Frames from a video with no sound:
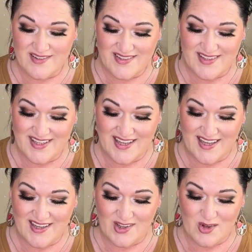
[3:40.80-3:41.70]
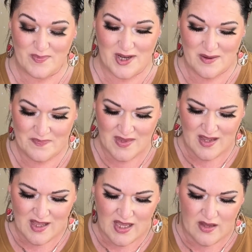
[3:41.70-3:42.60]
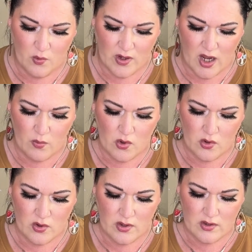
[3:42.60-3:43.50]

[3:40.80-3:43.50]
Yay, ColourPop. Where I will